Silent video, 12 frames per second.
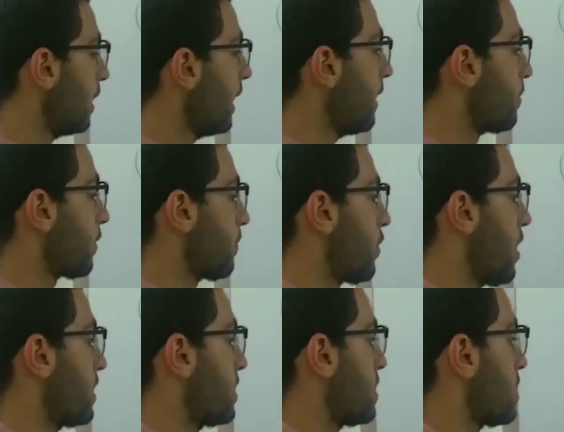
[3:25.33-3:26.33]
labor
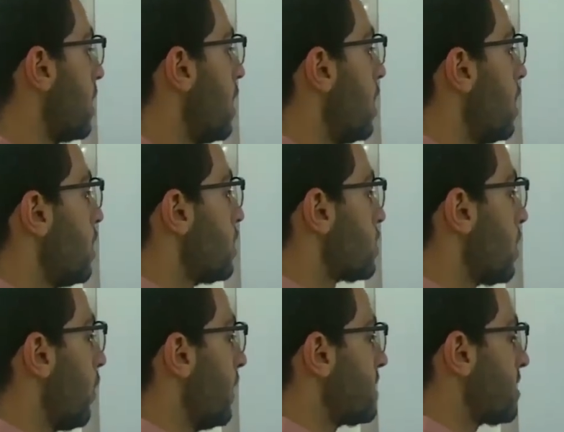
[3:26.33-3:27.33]
process.
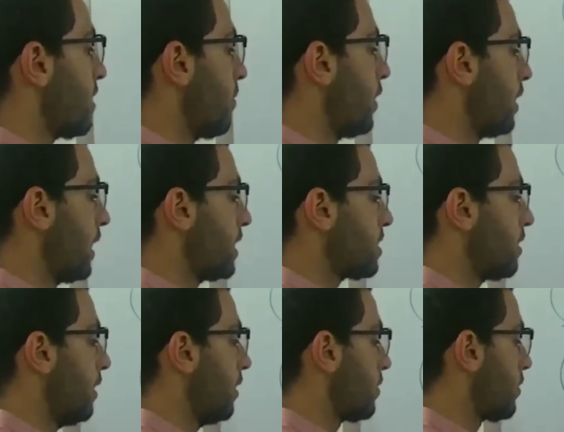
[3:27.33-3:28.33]
So it stimulates
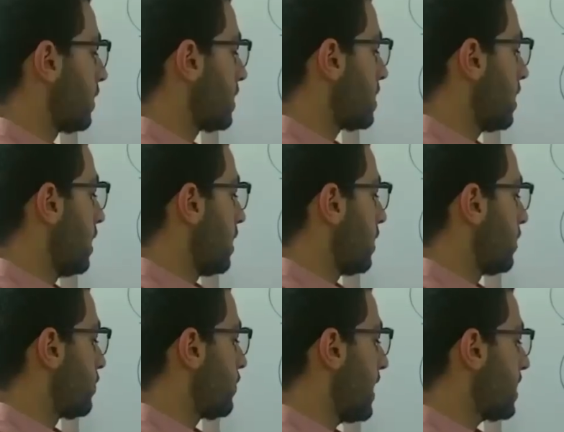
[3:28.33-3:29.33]
the uterus
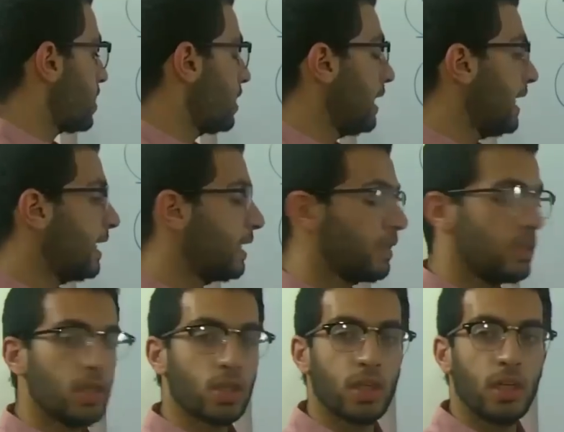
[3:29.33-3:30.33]
contraction. In
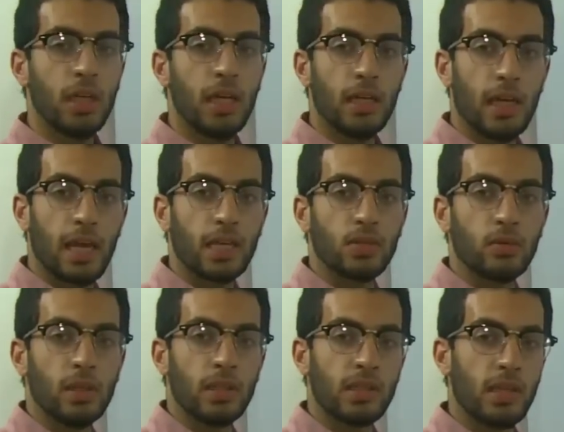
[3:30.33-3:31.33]
addition, it actually